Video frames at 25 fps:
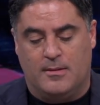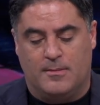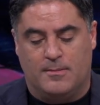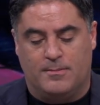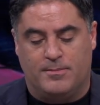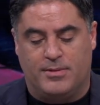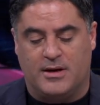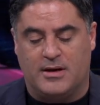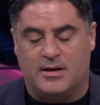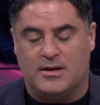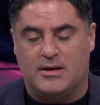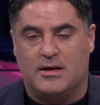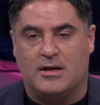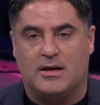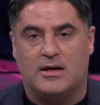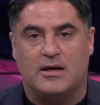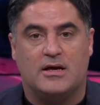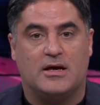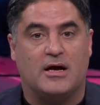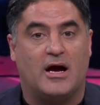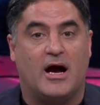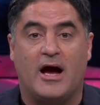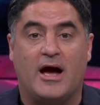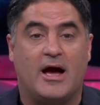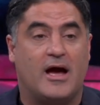but
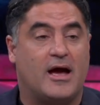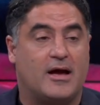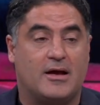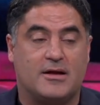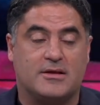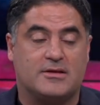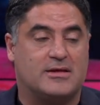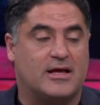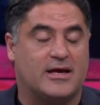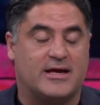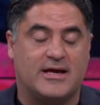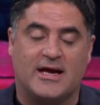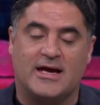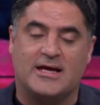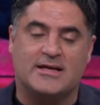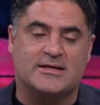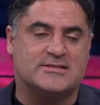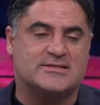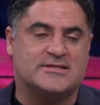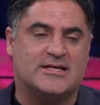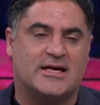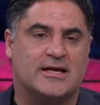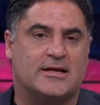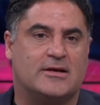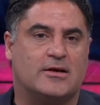I, like Ana
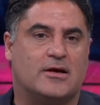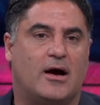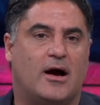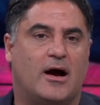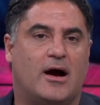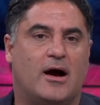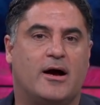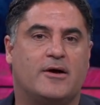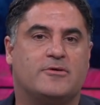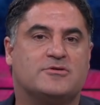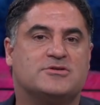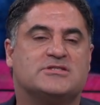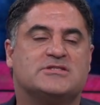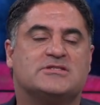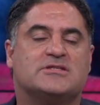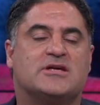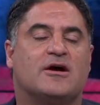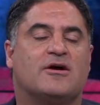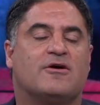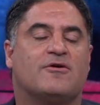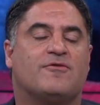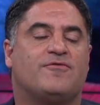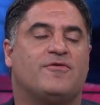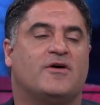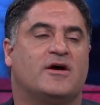said, I was
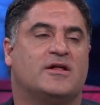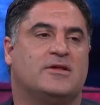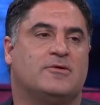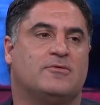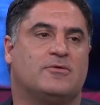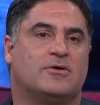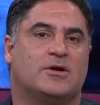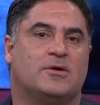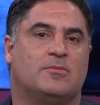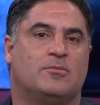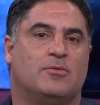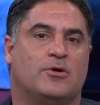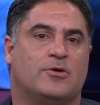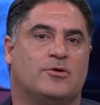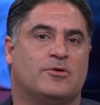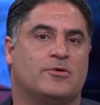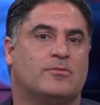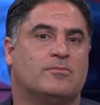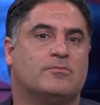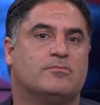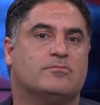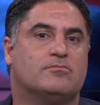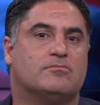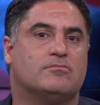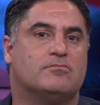terrified they were going to murder
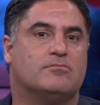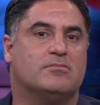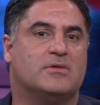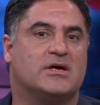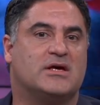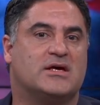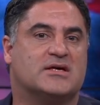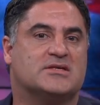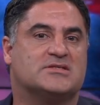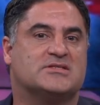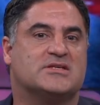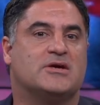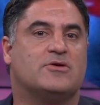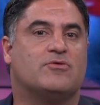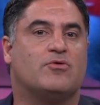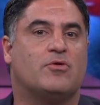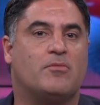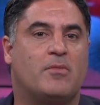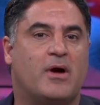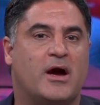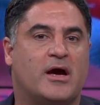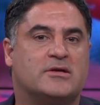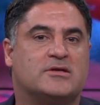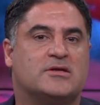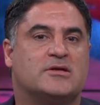him because it
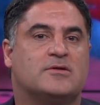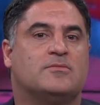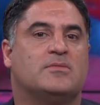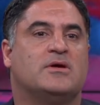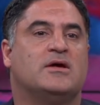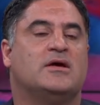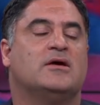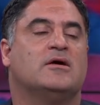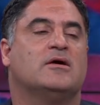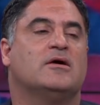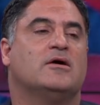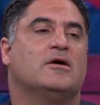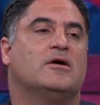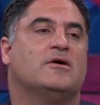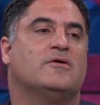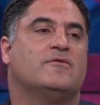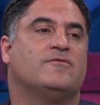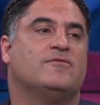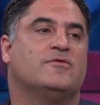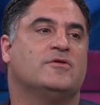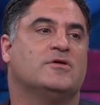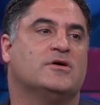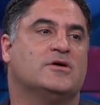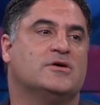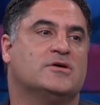reminded me
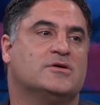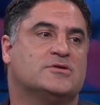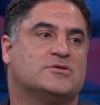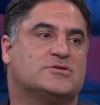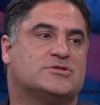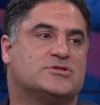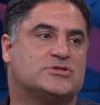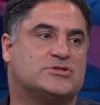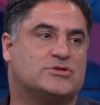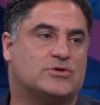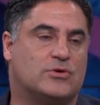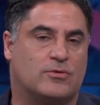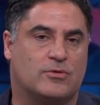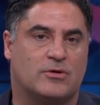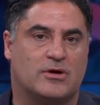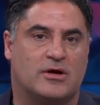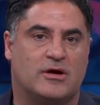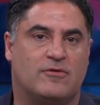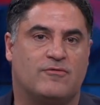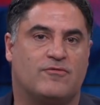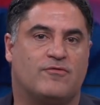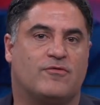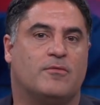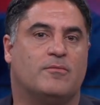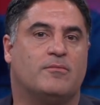of the story
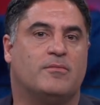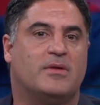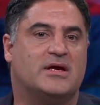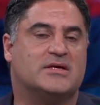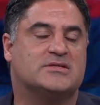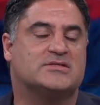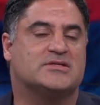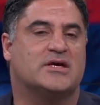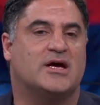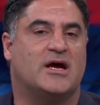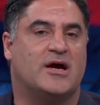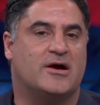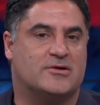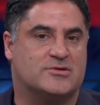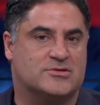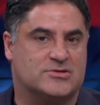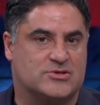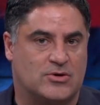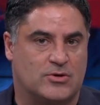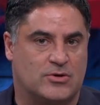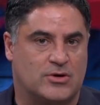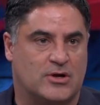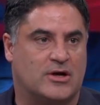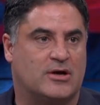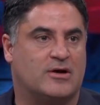from Mesa,
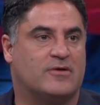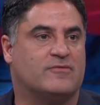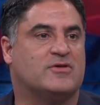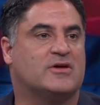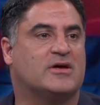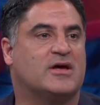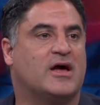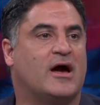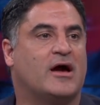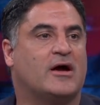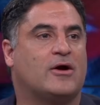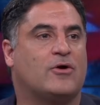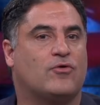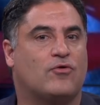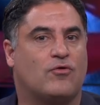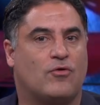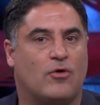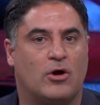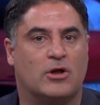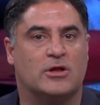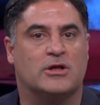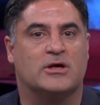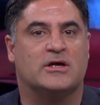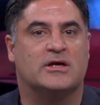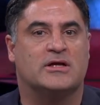Arizona, of the guy
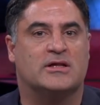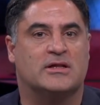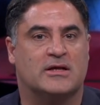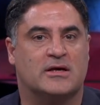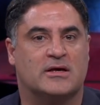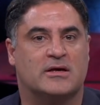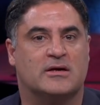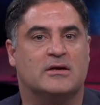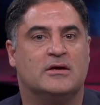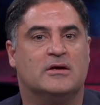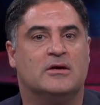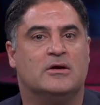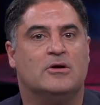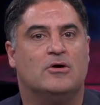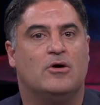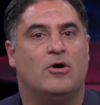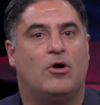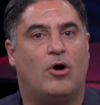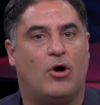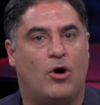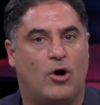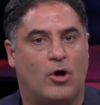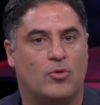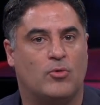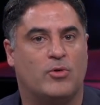crawling in the
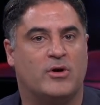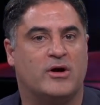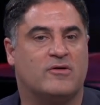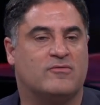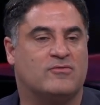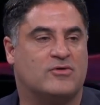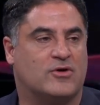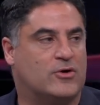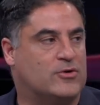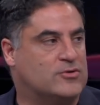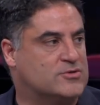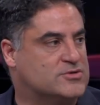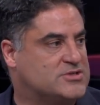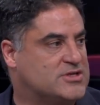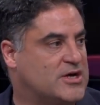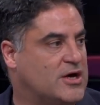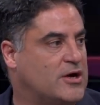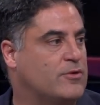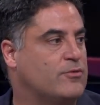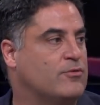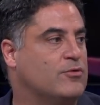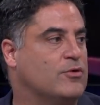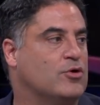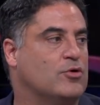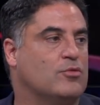hallway of the
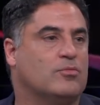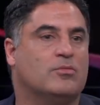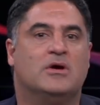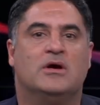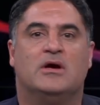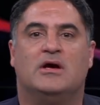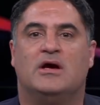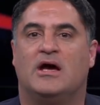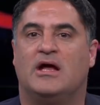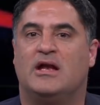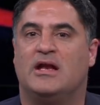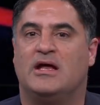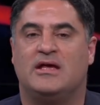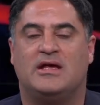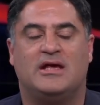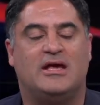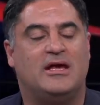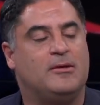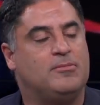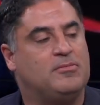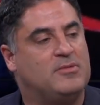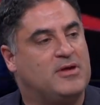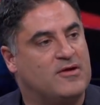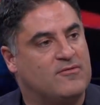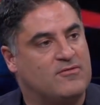hotel room mm -hmm. and they
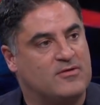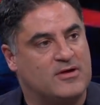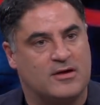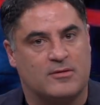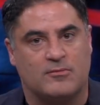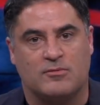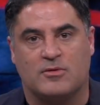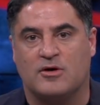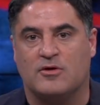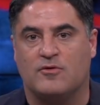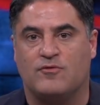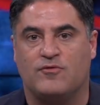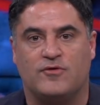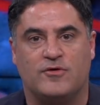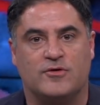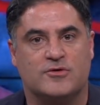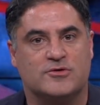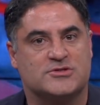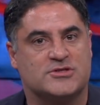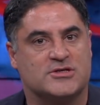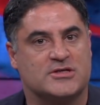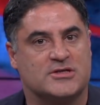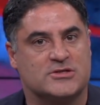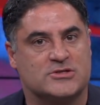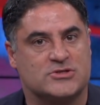keep giving him
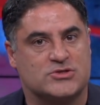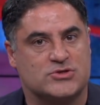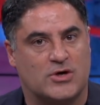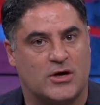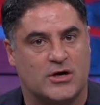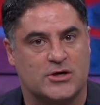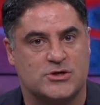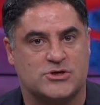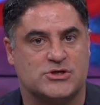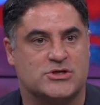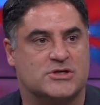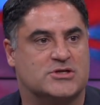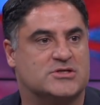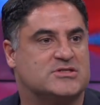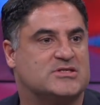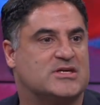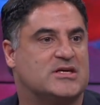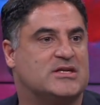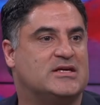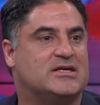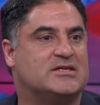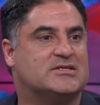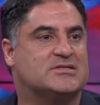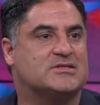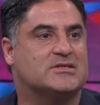confusing instructions
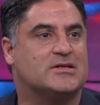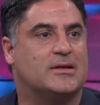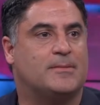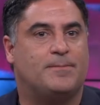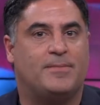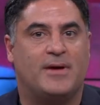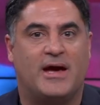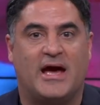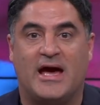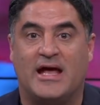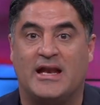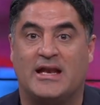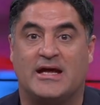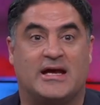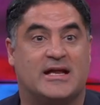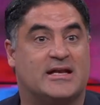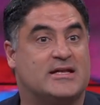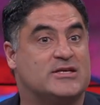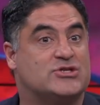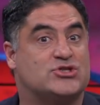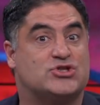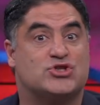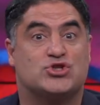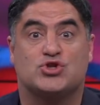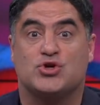and he's in a panic and
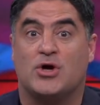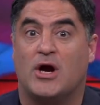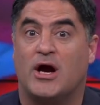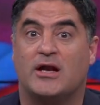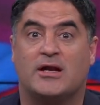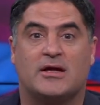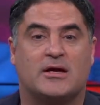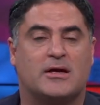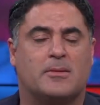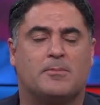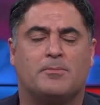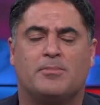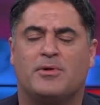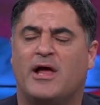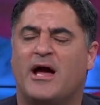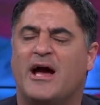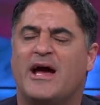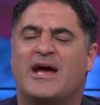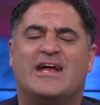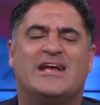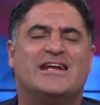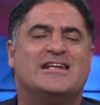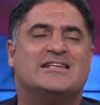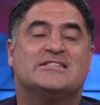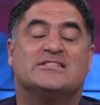he's trying to
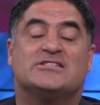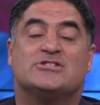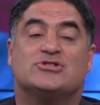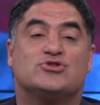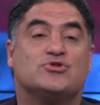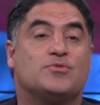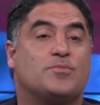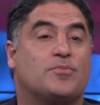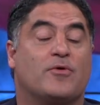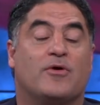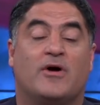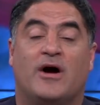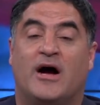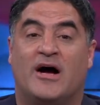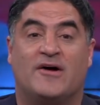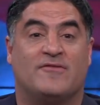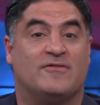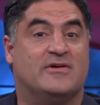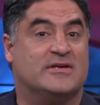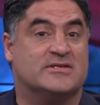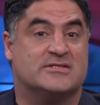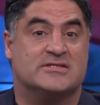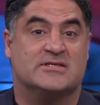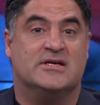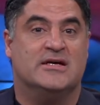comply and it's super
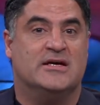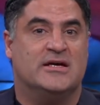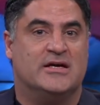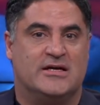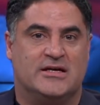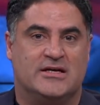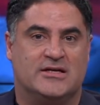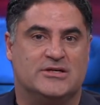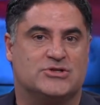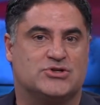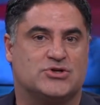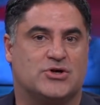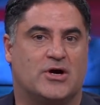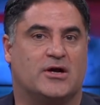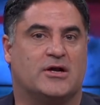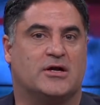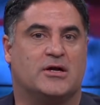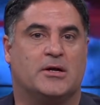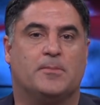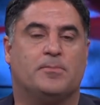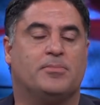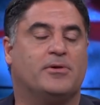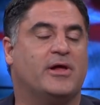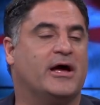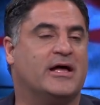obvious he's trying
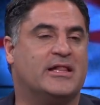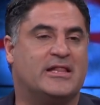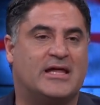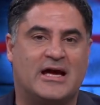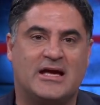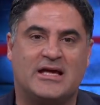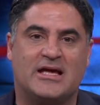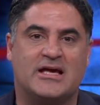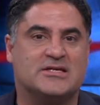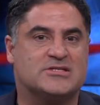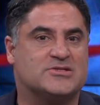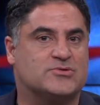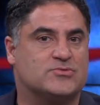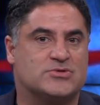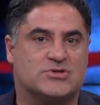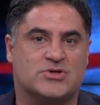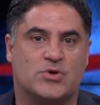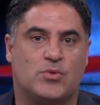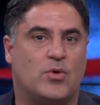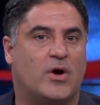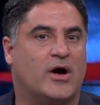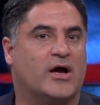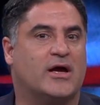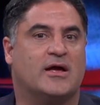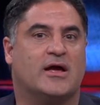to comply in that case it was a
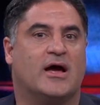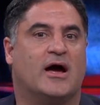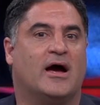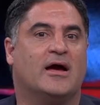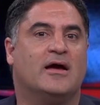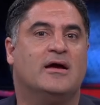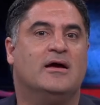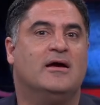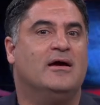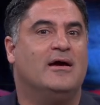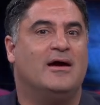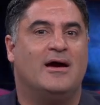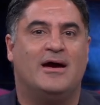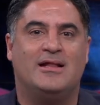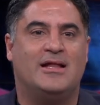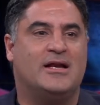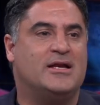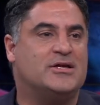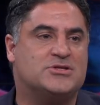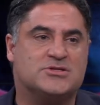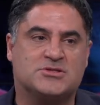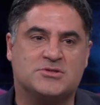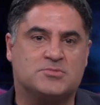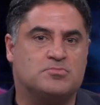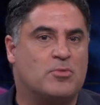white guy and then
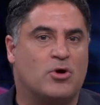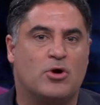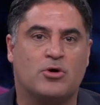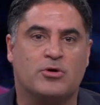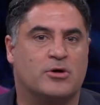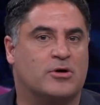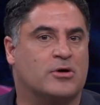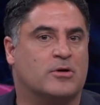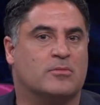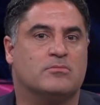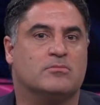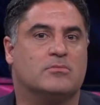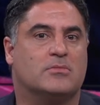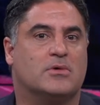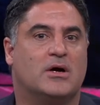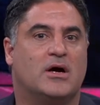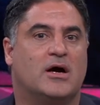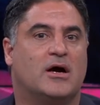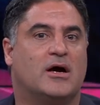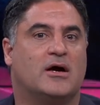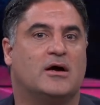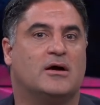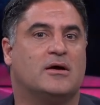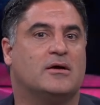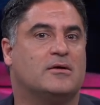he just murdered him
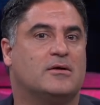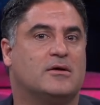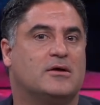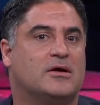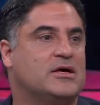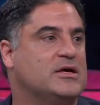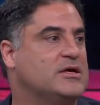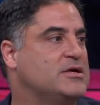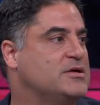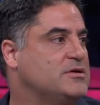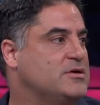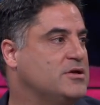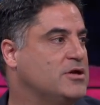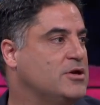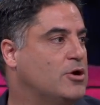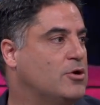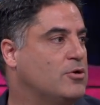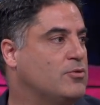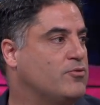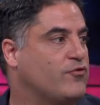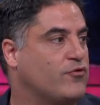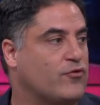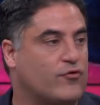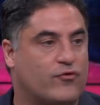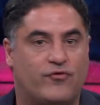uh, he you
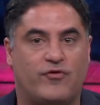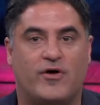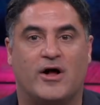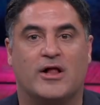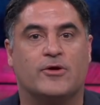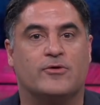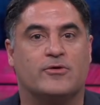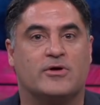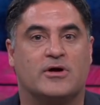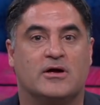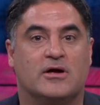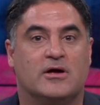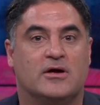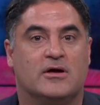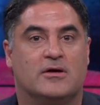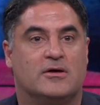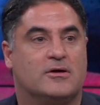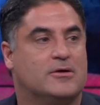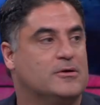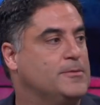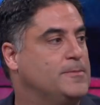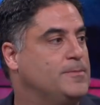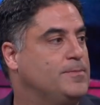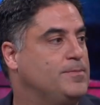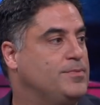know for following and he was
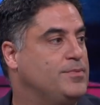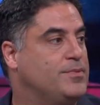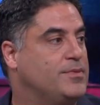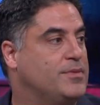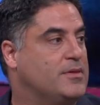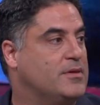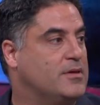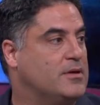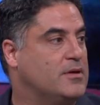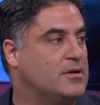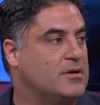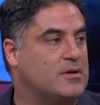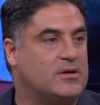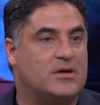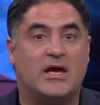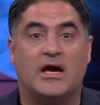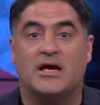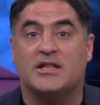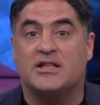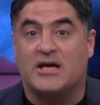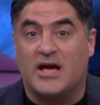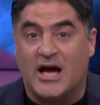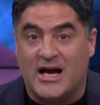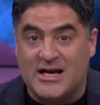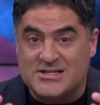sobbing he
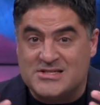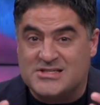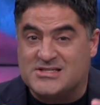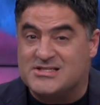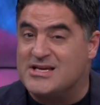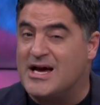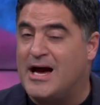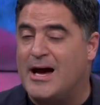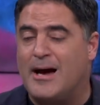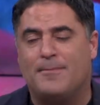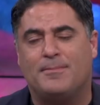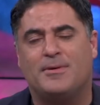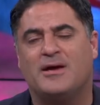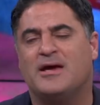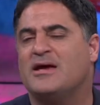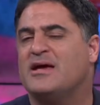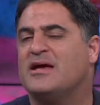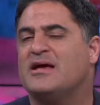yeah the guy's sobbing,